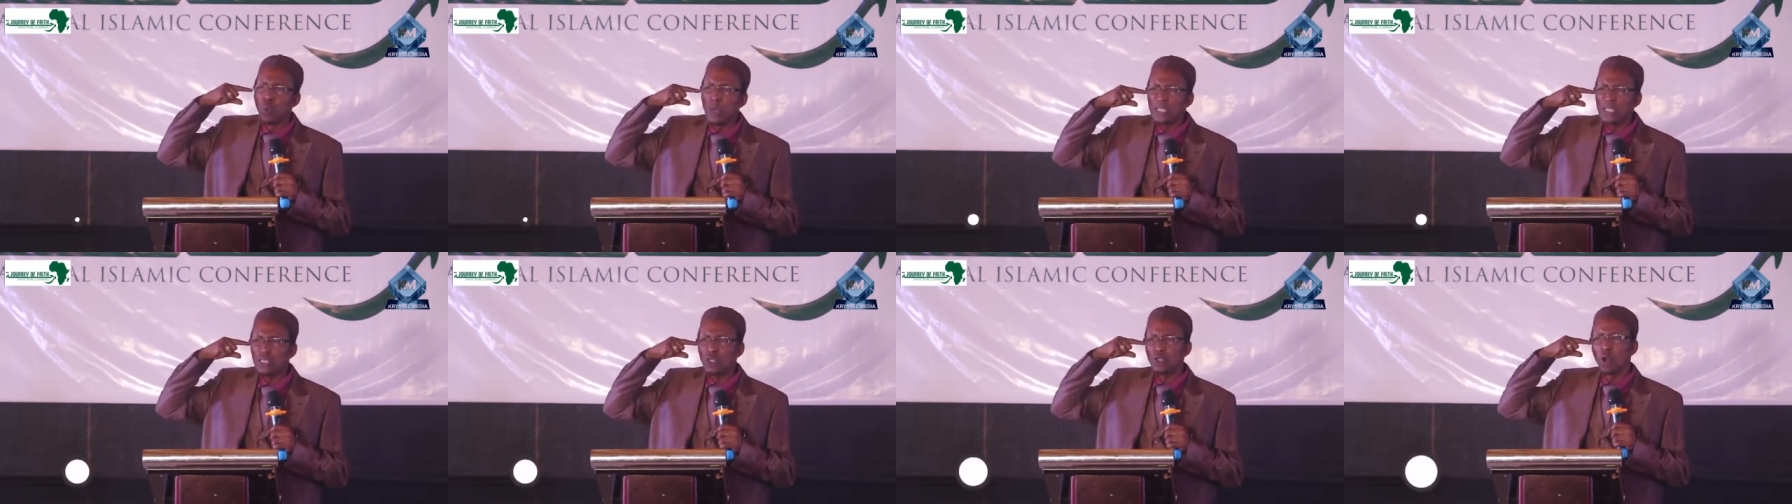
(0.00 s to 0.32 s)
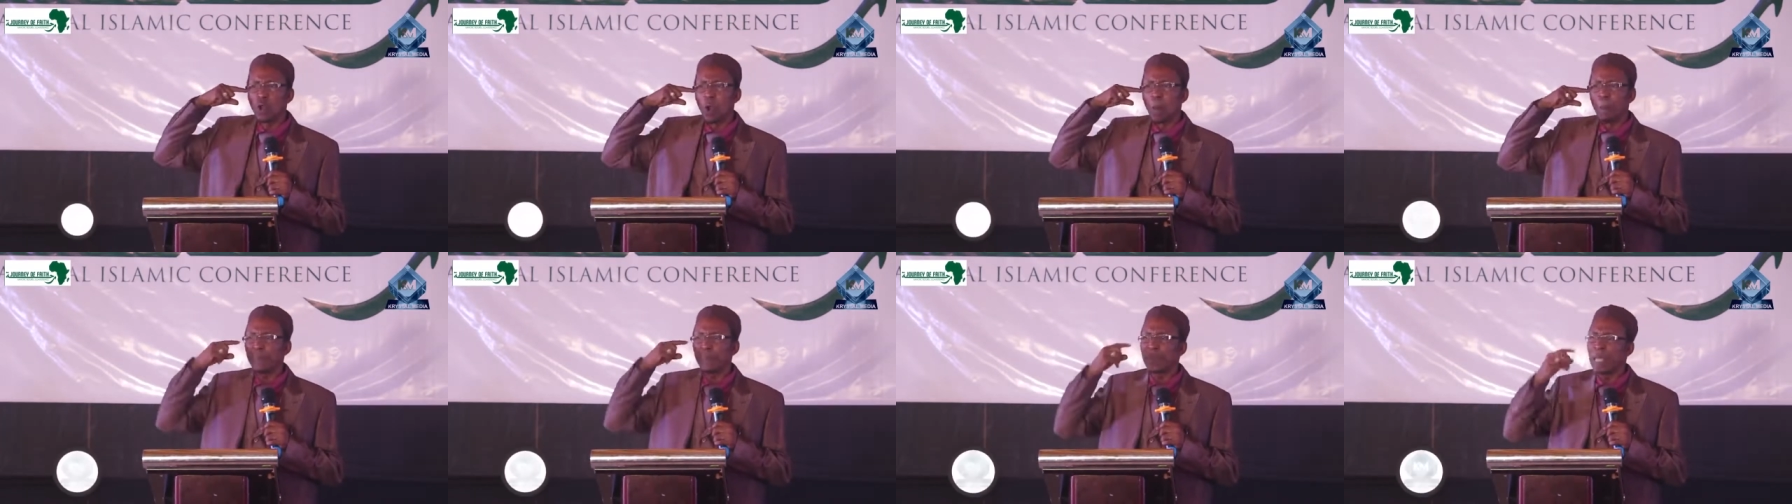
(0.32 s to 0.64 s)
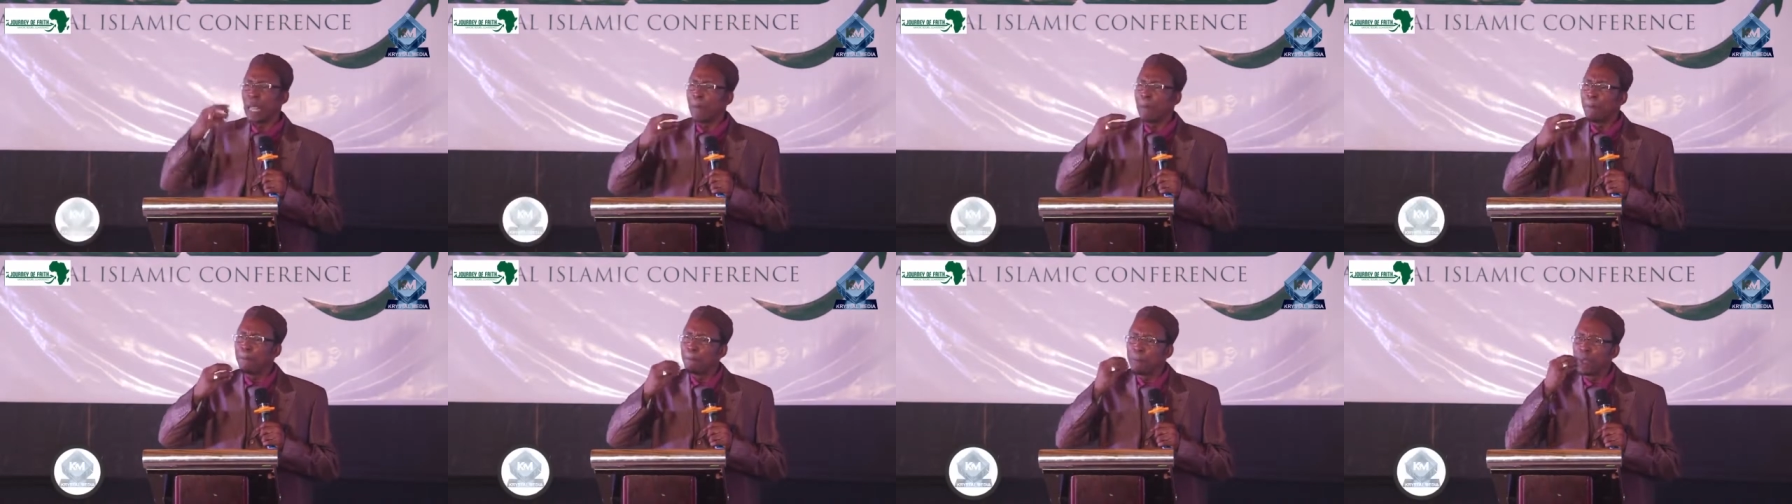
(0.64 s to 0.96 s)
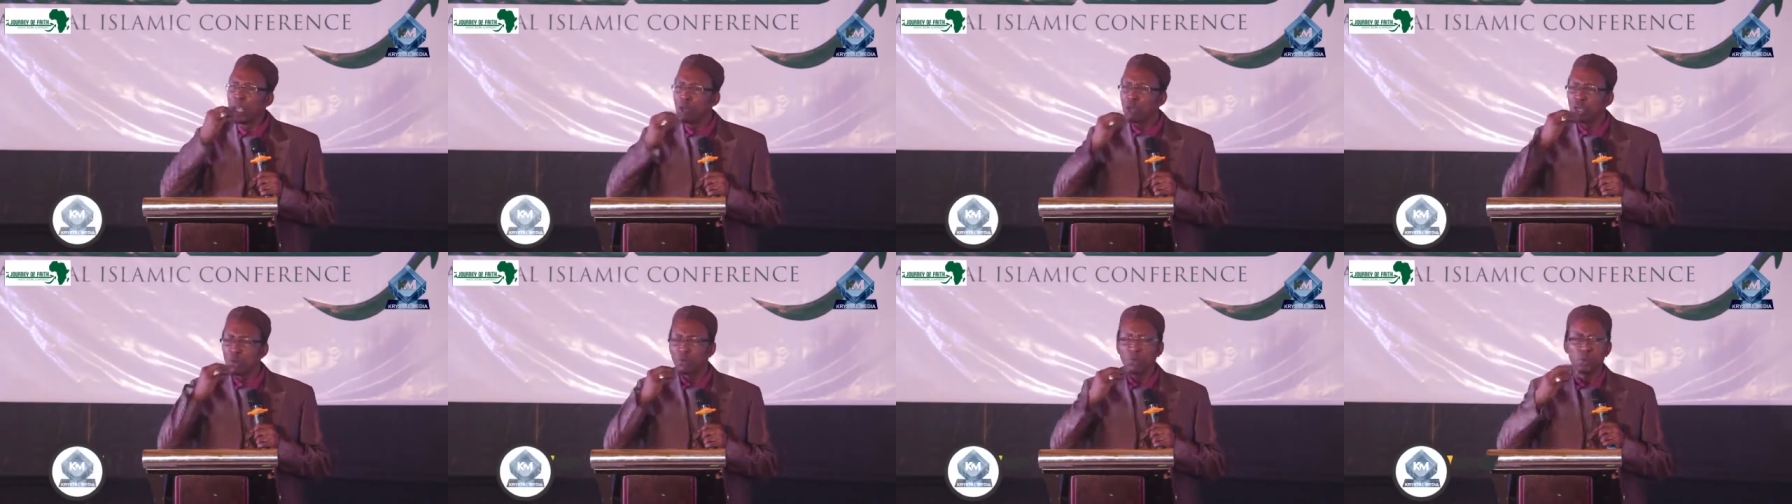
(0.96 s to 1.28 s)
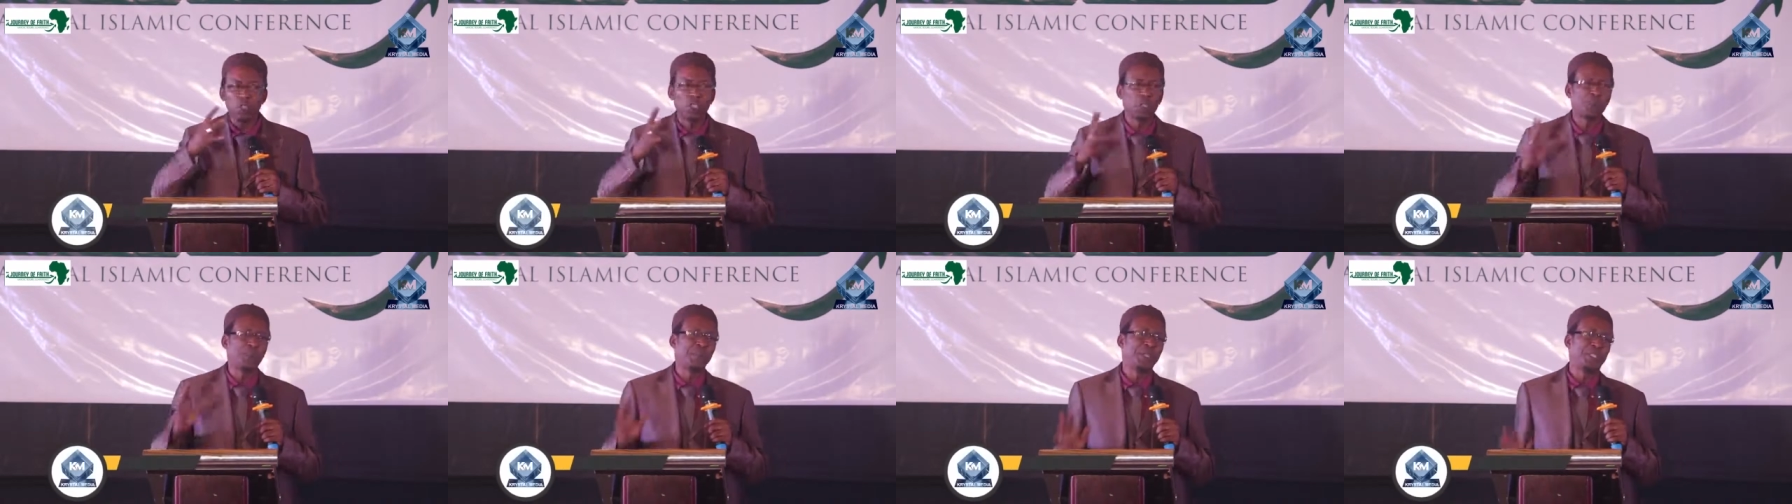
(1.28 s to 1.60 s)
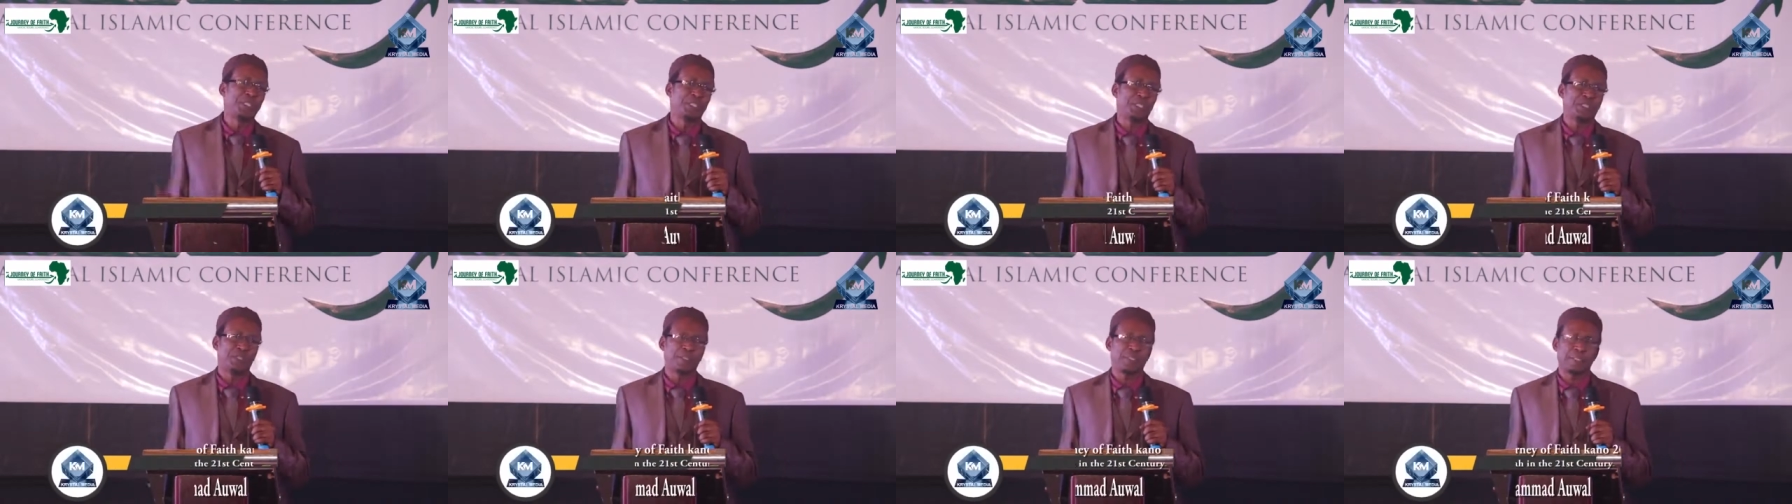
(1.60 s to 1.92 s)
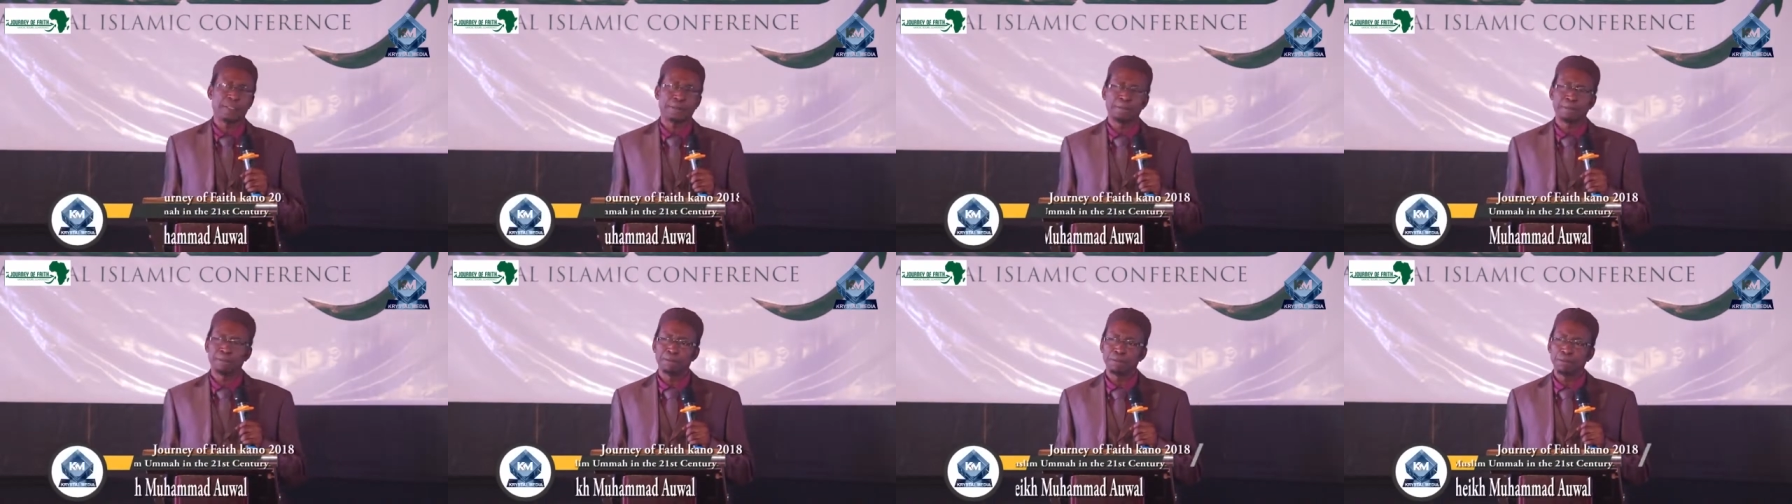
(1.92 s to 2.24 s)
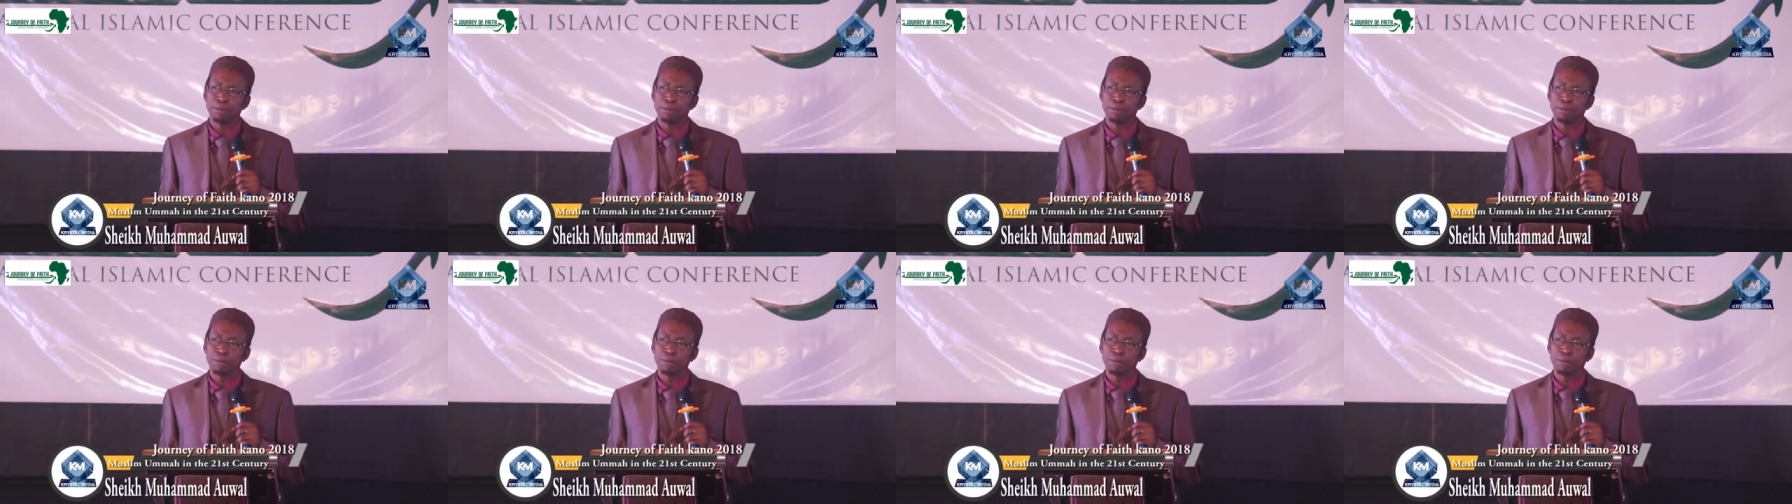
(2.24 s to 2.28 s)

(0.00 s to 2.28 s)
wisdom and beautiful speeches.